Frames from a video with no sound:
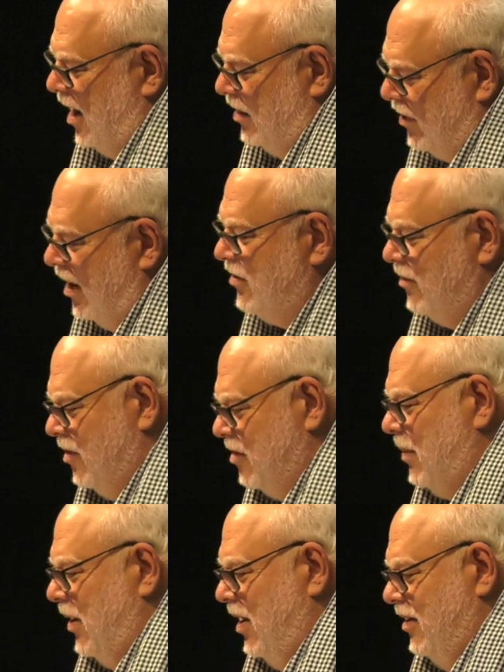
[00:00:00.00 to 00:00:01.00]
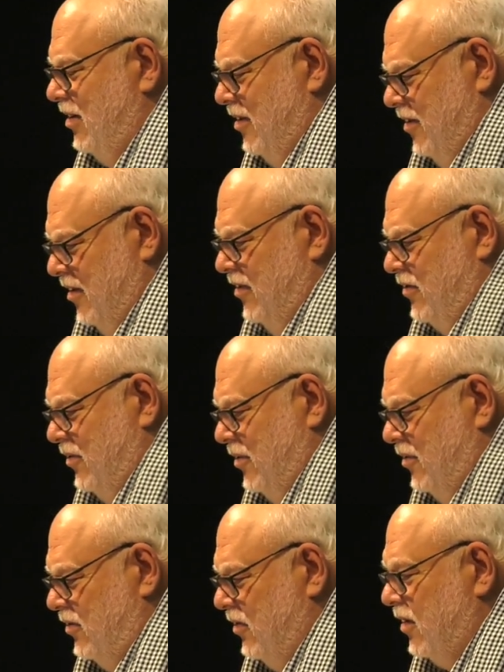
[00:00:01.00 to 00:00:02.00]
I try to respond
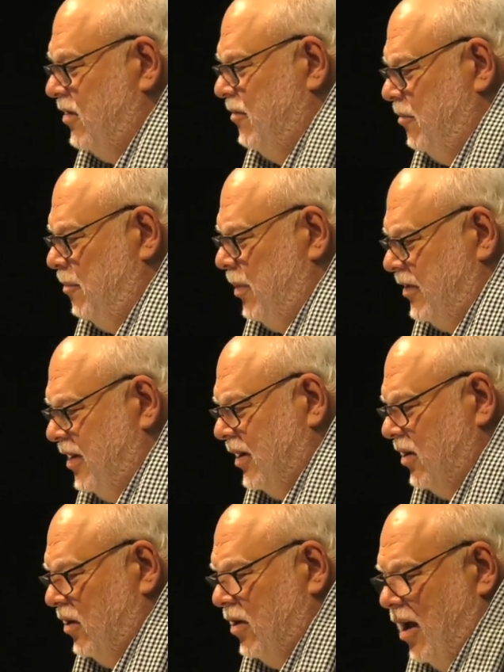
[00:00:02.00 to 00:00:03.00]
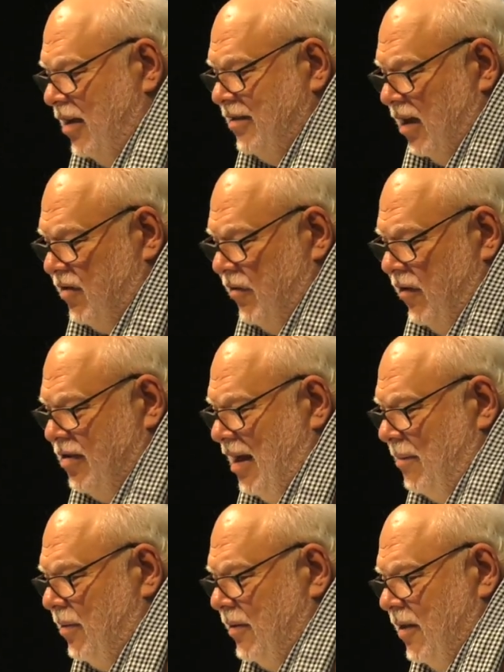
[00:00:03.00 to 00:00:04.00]
to, to the particular context. For
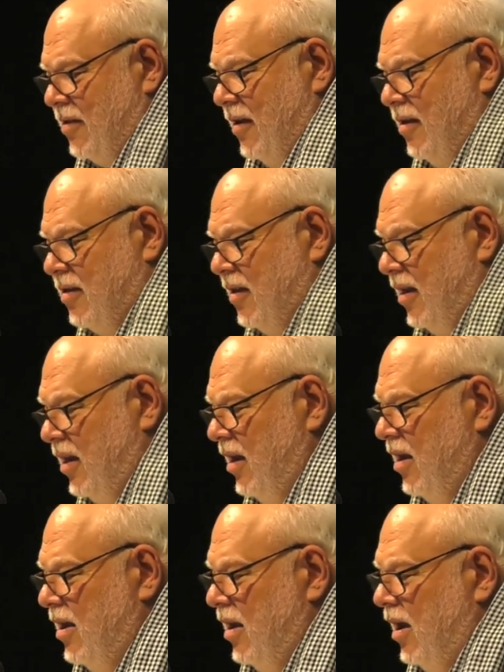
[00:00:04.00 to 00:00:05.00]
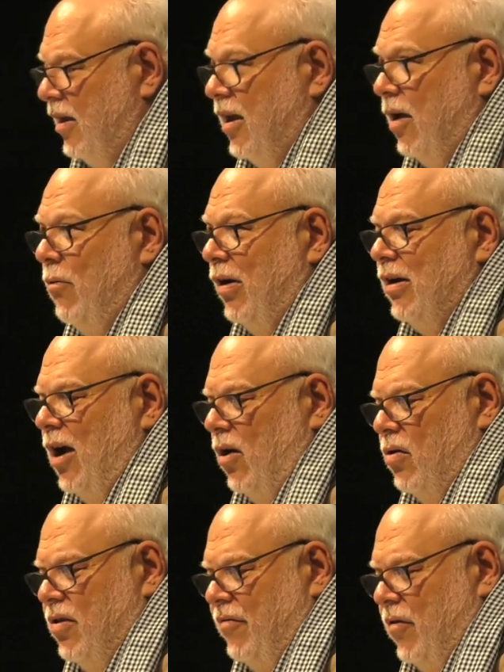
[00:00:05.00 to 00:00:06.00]
example, this is the King Juan
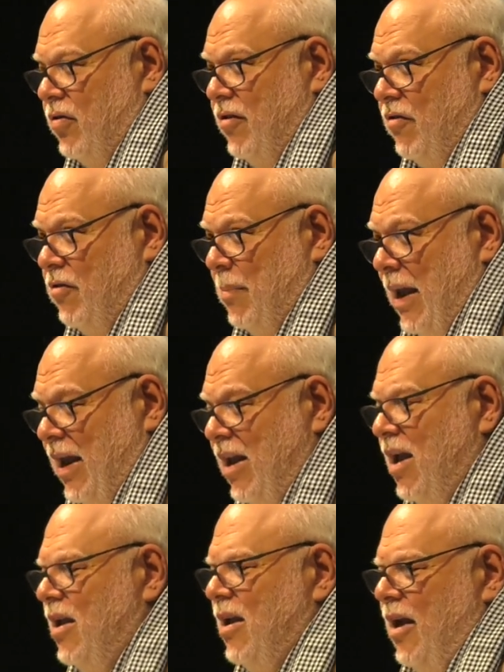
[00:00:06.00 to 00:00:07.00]
Carlos I of Spain.